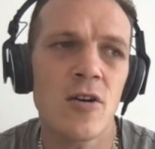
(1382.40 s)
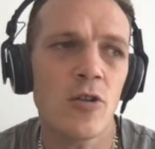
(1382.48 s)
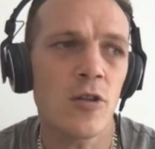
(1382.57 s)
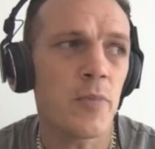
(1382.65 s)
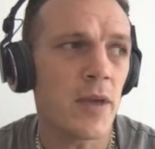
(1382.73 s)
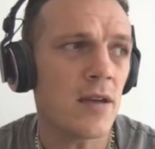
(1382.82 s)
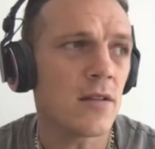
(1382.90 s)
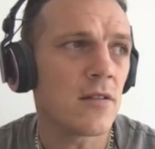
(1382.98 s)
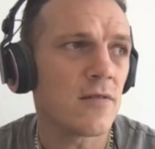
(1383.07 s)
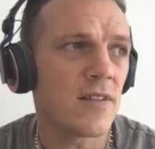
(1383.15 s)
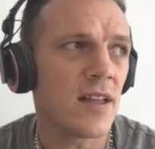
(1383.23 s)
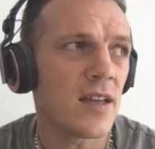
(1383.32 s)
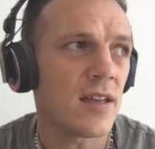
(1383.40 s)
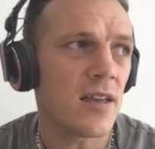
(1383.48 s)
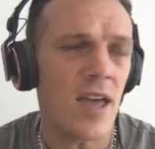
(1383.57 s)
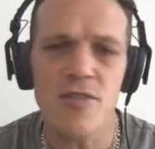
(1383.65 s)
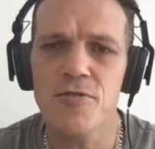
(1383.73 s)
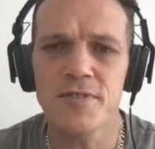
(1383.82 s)
the whole appeal of like
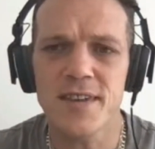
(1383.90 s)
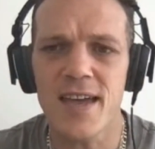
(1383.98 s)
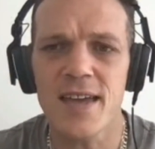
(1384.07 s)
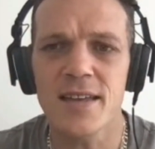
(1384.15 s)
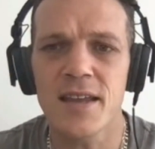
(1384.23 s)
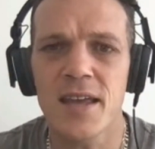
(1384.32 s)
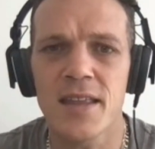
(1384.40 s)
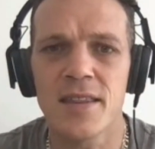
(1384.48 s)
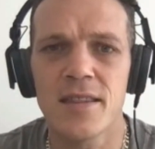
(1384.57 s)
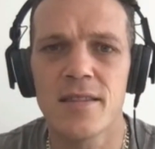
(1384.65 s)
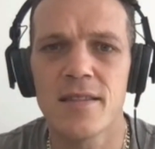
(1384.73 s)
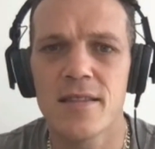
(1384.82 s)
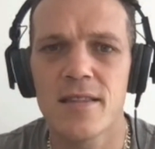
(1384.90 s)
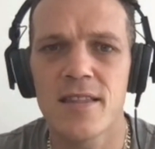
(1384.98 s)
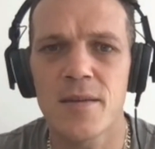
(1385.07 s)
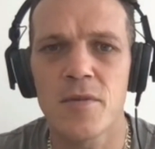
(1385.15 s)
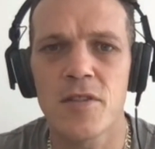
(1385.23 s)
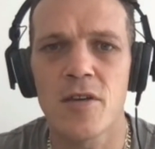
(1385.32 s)
Andrew Tate and
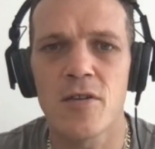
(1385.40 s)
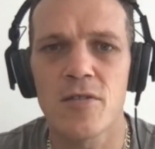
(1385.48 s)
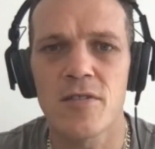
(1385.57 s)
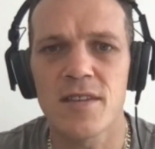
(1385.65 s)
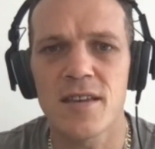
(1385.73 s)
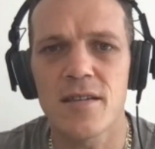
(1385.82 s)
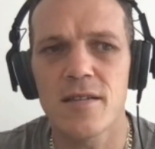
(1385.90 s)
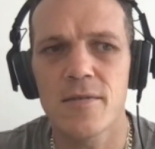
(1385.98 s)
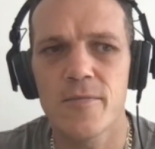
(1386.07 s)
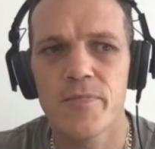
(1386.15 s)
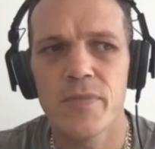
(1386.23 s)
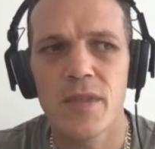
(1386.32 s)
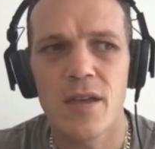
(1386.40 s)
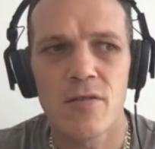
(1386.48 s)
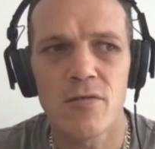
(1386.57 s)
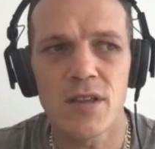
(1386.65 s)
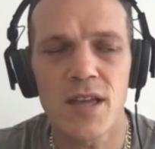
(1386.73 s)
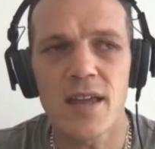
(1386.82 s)
some of those
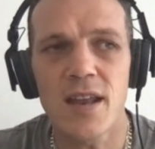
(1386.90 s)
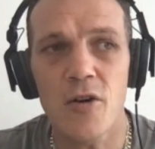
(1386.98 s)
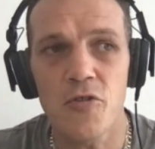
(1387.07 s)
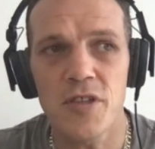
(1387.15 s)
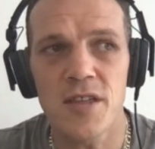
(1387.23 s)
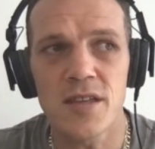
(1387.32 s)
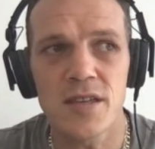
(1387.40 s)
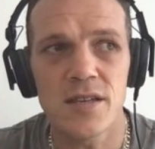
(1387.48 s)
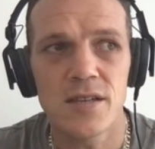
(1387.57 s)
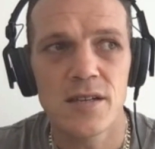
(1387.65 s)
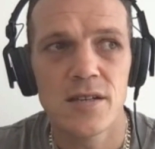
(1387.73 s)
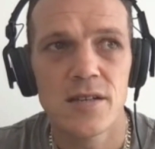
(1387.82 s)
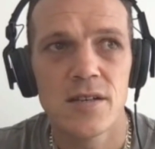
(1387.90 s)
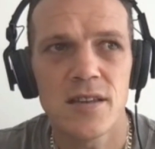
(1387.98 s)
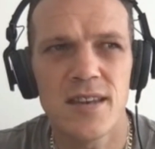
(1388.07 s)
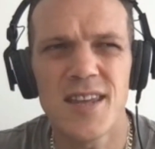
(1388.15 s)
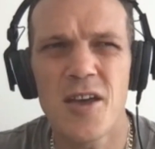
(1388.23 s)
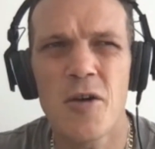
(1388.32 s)
really unhealthy
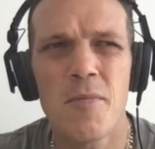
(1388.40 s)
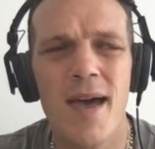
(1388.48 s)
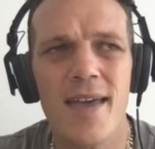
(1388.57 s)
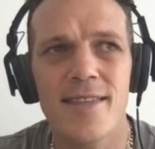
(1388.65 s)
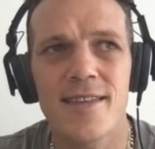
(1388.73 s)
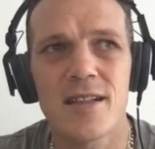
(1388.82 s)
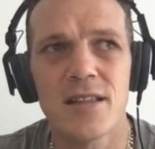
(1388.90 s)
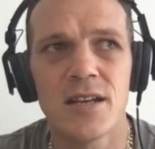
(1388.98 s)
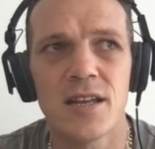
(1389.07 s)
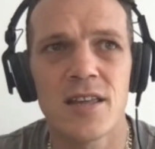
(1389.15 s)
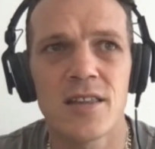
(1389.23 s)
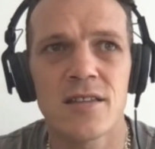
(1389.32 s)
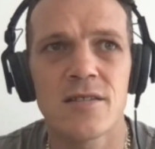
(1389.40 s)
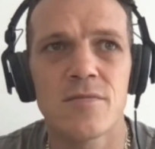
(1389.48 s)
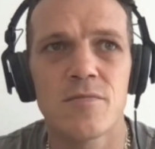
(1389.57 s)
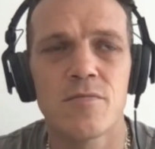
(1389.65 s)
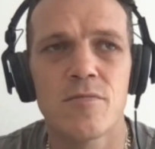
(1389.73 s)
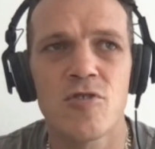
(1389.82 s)
neo masculinist,
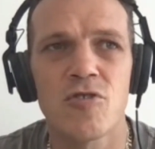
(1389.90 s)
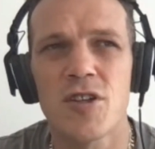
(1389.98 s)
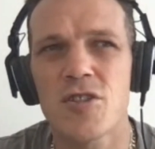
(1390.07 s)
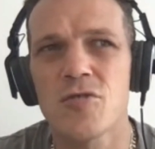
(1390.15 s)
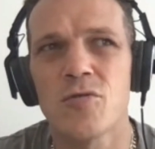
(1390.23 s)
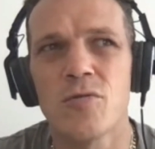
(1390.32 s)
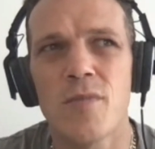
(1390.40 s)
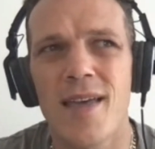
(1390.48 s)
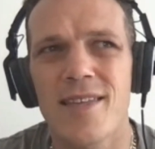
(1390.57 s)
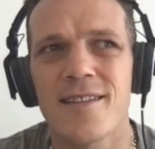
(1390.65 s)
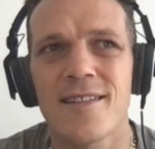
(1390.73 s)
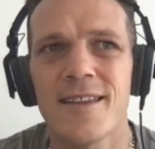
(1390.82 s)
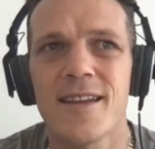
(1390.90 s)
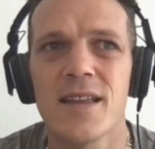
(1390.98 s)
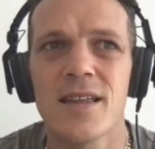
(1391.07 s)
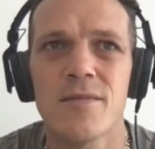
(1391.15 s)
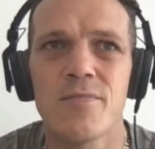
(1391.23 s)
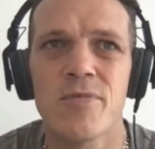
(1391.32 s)
traditional
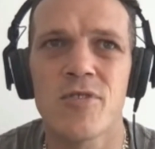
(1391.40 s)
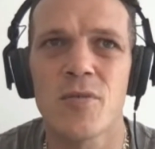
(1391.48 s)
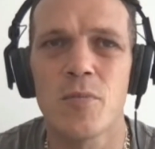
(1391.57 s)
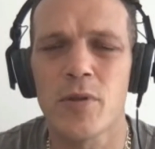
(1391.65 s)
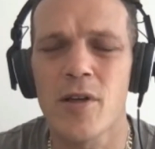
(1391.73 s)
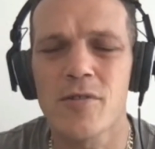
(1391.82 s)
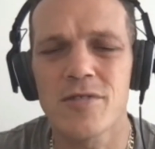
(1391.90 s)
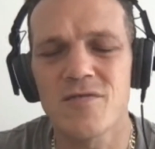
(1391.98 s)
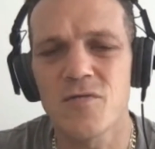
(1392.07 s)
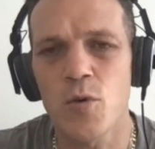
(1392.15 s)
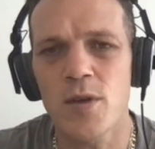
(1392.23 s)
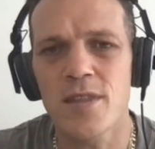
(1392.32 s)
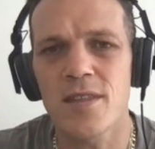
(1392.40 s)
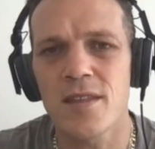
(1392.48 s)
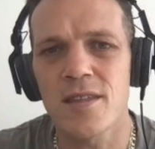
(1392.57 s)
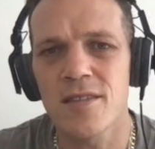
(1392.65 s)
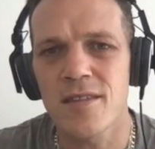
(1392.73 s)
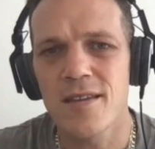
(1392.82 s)
masculinity sort of blogs and
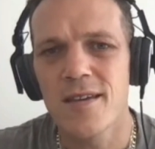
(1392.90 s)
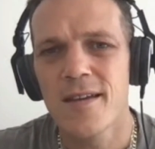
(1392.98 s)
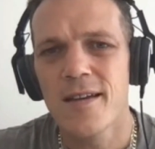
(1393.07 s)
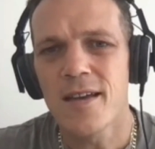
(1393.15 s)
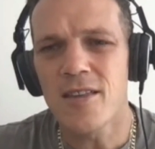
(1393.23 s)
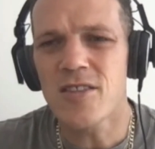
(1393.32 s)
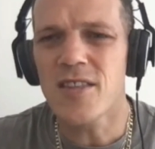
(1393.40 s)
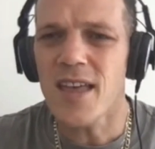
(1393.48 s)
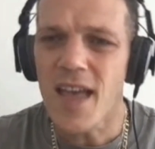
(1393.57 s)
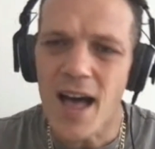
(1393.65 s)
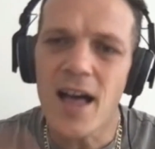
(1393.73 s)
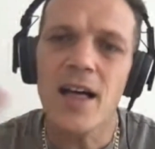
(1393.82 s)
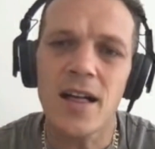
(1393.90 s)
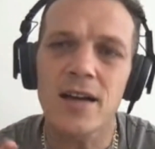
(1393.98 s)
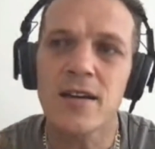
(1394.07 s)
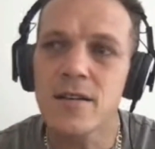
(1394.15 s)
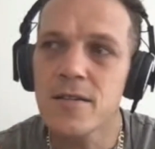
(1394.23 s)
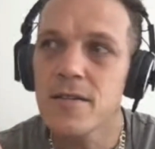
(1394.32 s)
voices is they
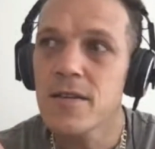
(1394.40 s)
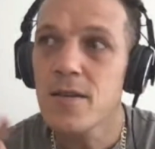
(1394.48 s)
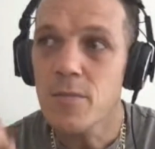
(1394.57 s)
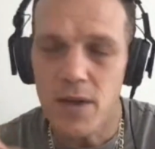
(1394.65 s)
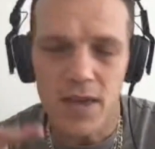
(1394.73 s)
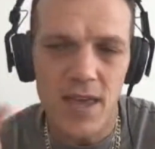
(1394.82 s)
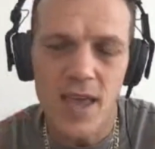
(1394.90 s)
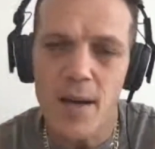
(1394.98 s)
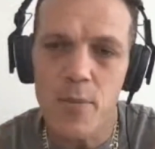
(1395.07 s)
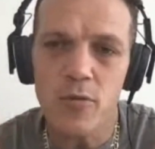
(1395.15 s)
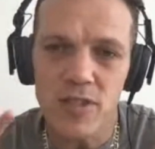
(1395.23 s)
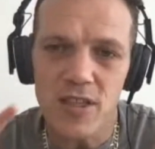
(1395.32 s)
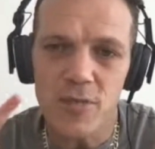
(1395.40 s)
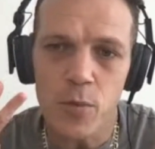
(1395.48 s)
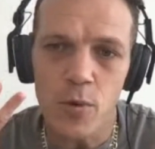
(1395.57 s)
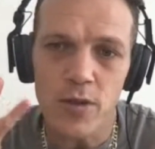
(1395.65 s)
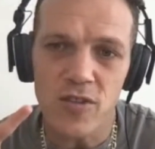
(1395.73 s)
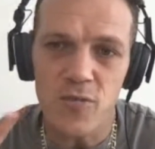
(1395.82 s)
are picking up all these
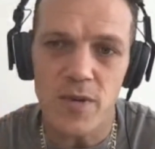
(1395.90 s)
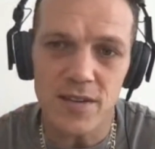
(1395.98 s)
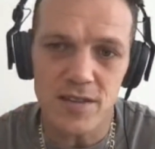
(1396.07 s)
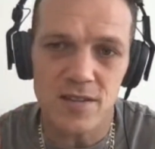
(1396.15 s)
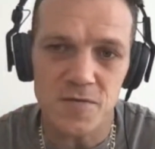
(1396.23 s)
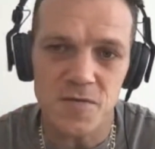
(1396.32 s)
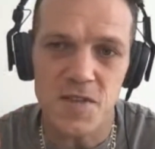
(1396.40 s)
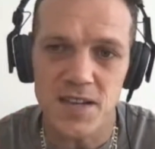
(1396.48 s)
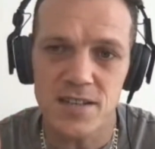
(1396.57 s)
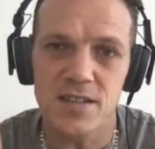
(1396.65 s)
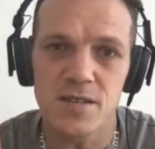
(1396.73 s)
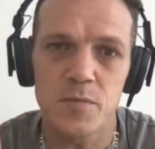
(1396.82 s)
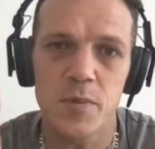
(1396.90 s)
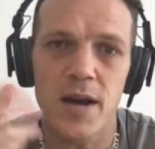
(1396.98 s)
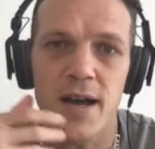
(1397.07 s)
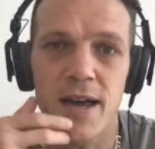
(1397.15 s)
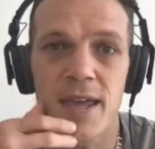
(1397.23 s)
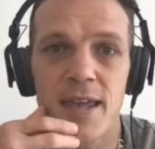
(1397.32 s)
boys who've been disaffected
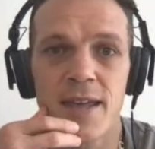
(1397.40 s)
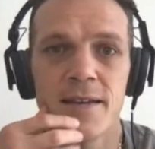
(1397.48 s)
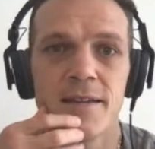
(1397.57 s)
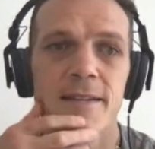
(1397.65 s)
by